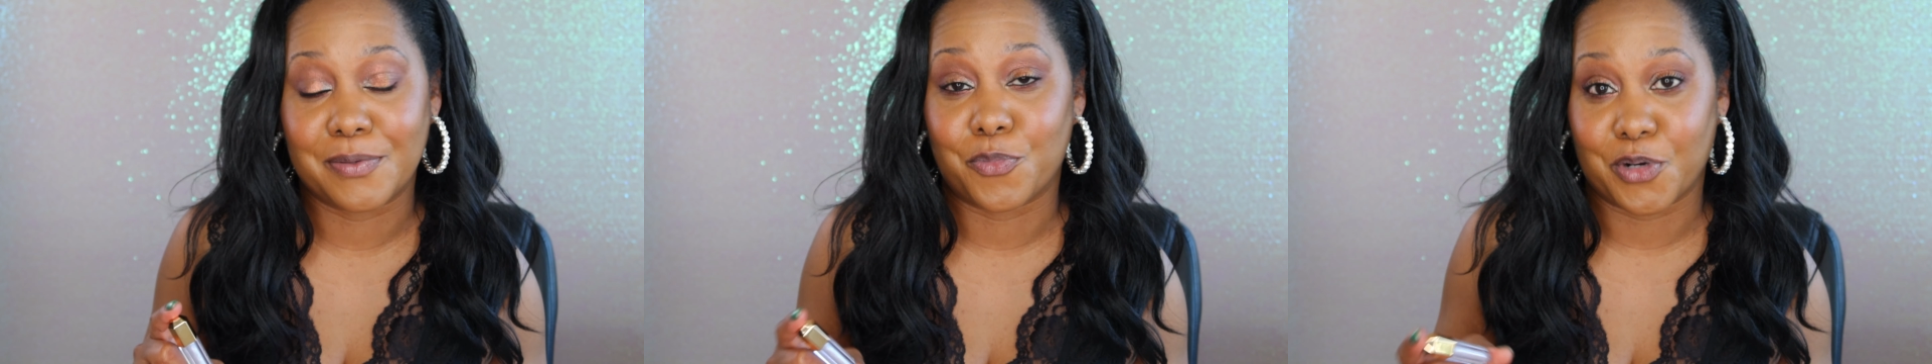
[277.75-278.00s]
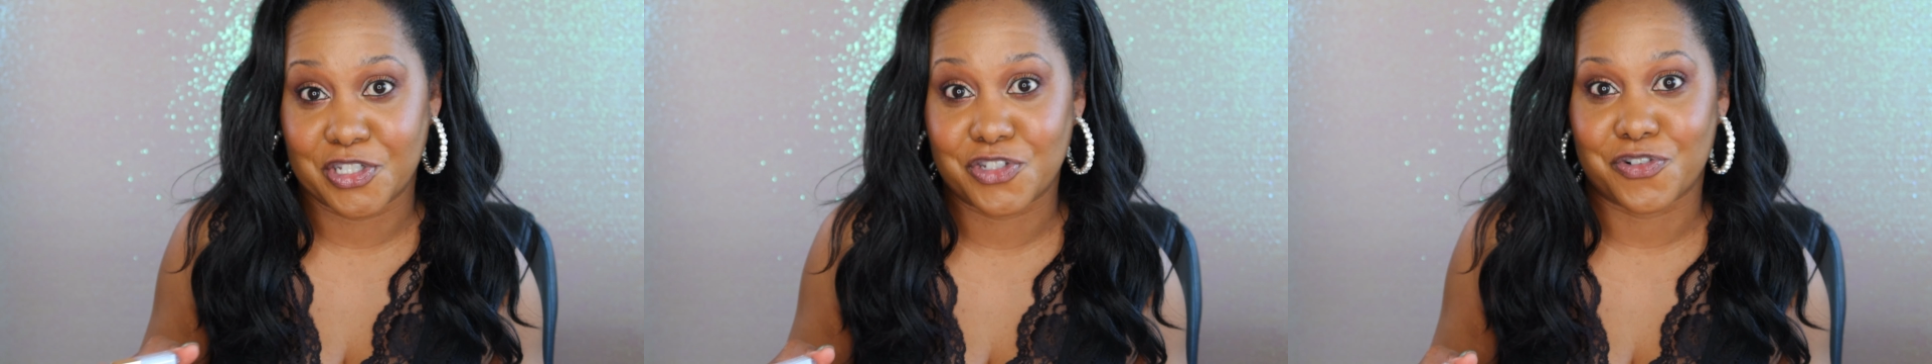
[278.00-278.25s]

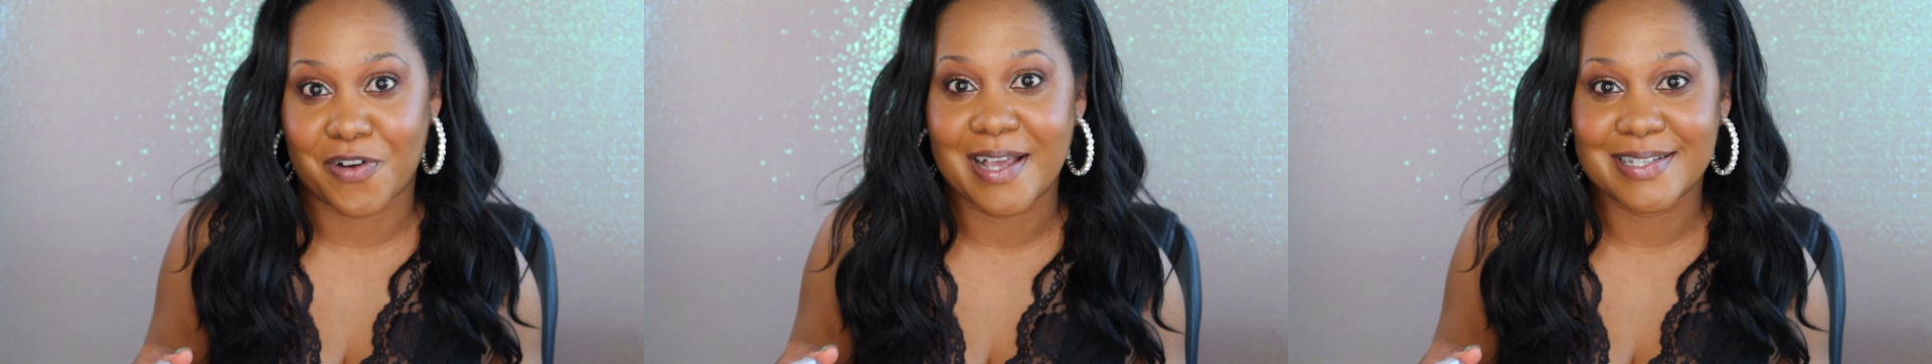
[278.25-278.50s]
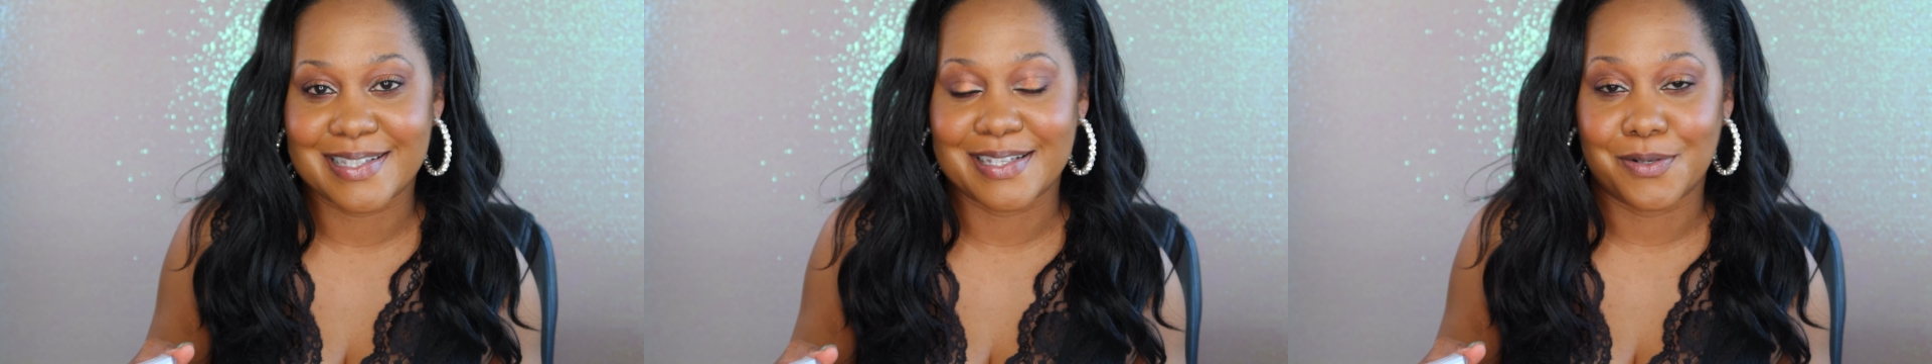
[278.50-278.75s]

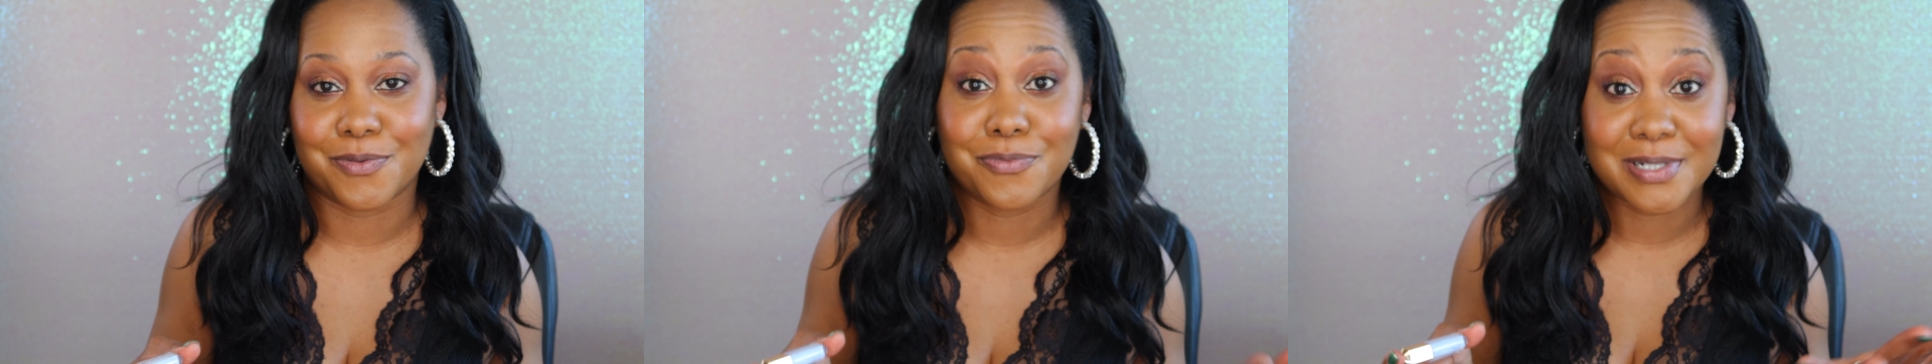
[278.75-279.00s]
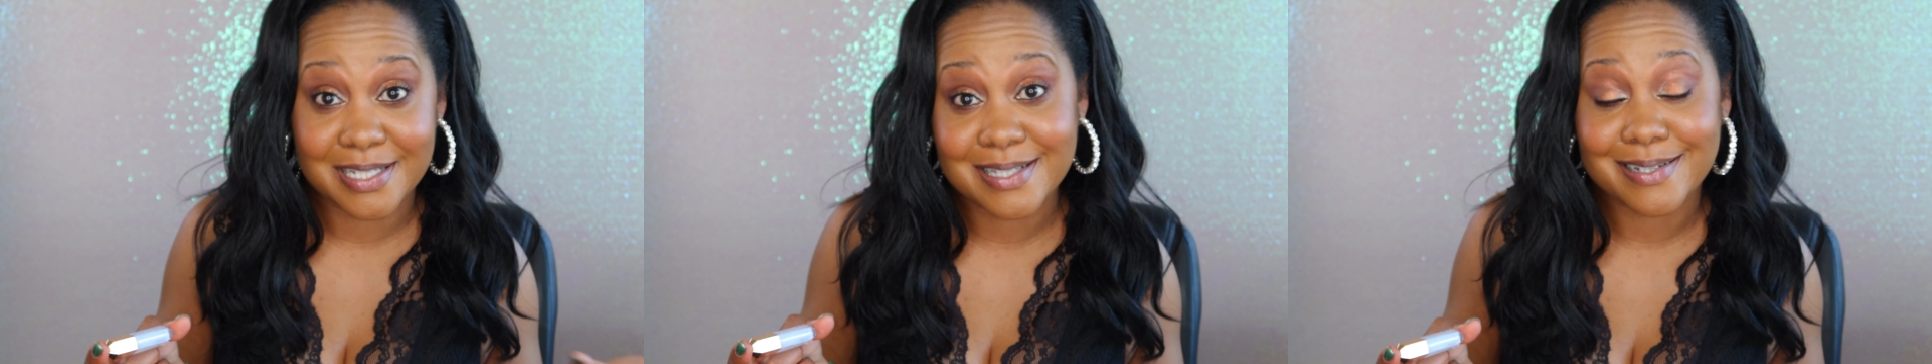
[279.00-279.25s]
moisturizing,
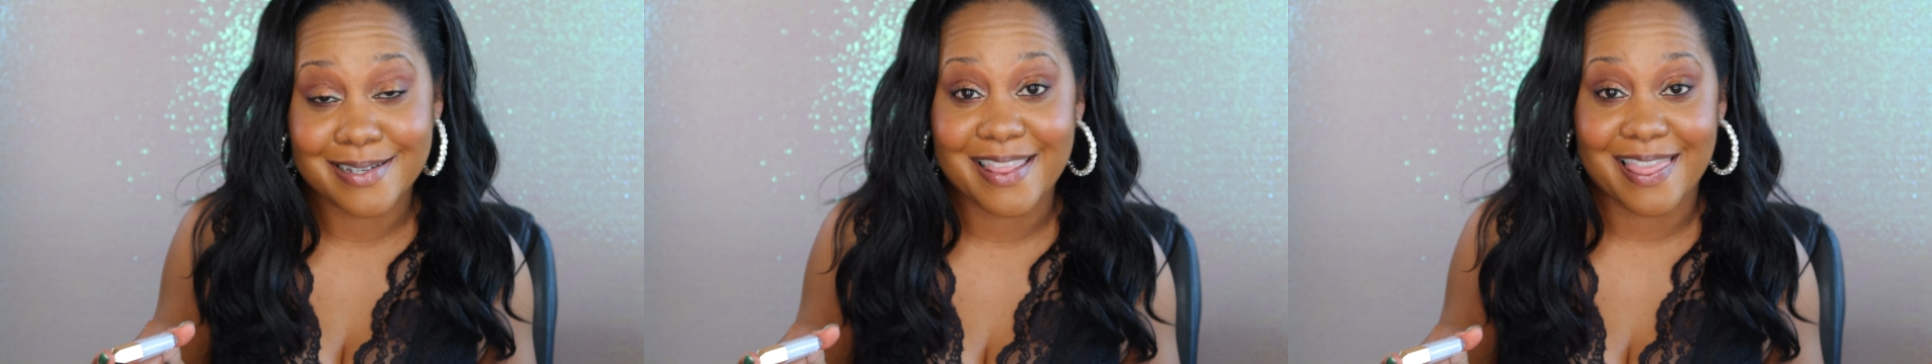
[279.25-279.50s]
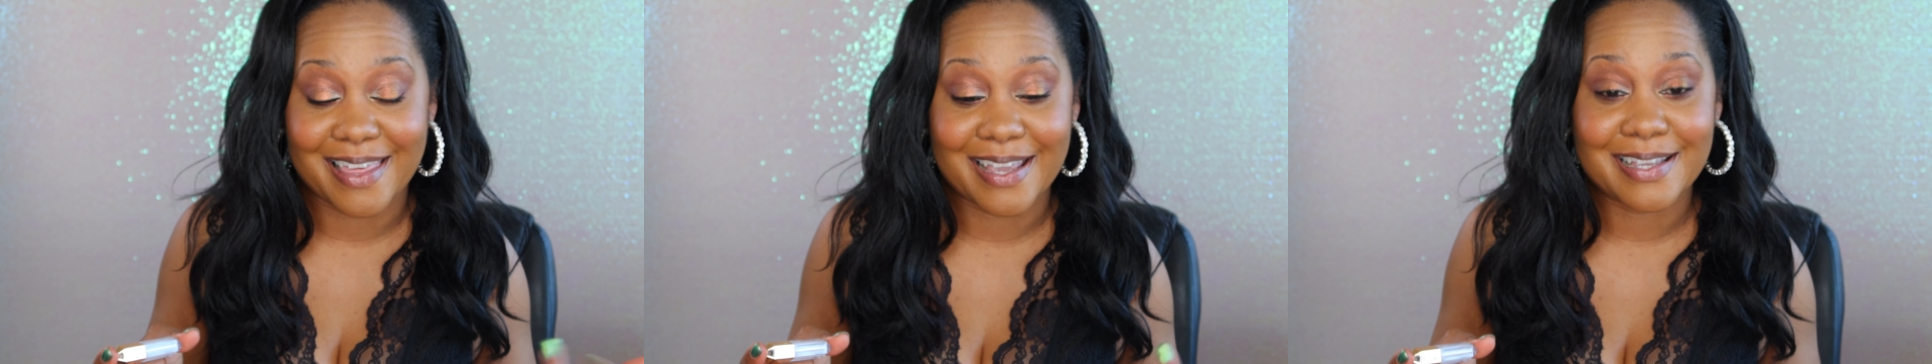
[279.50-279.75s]
which is a
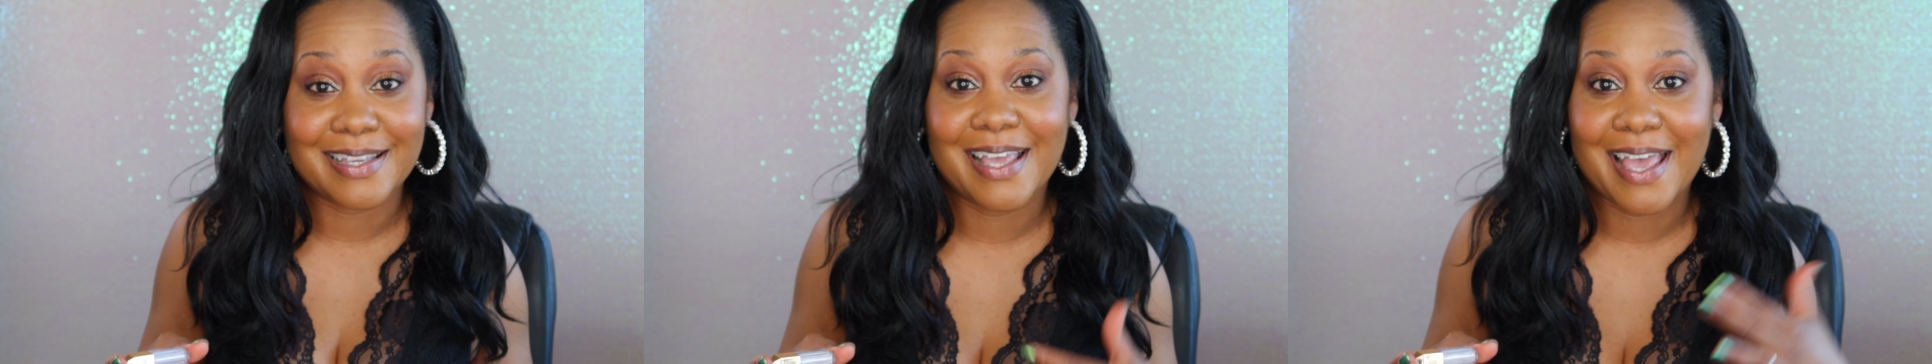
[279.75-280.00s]
good thing.